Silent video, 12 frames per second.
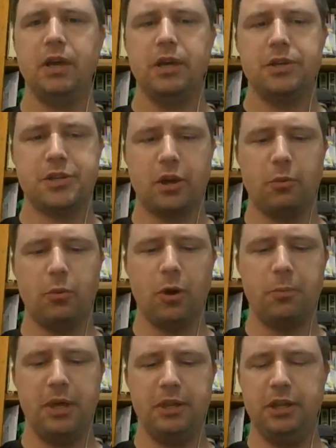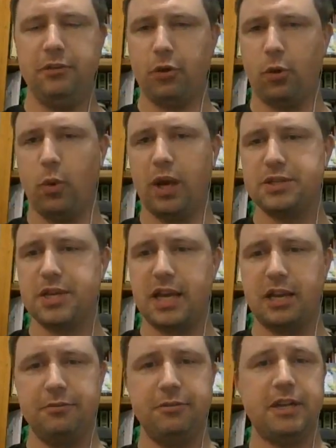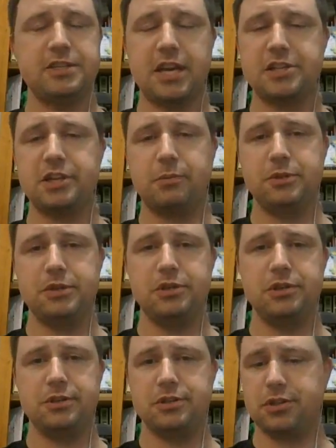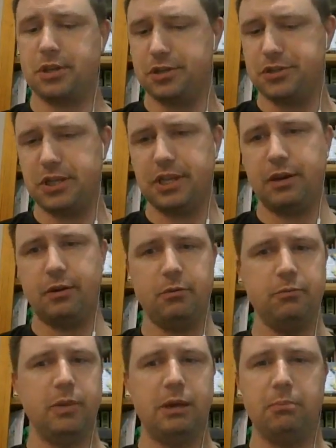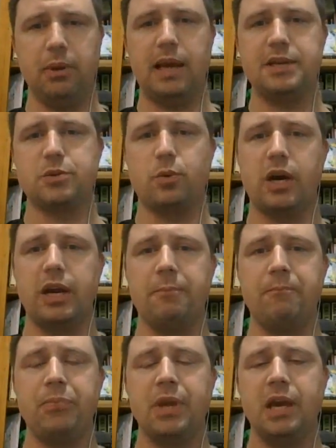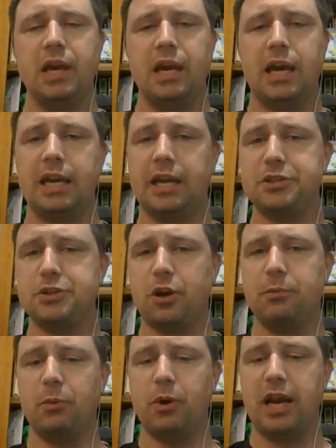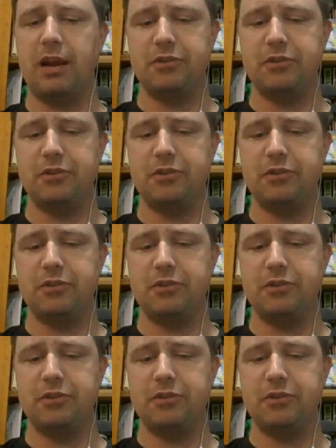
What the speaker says: So it might be that you've got one tank in a fantastic position, it's just going to sit there and blaze away. Another time you might have a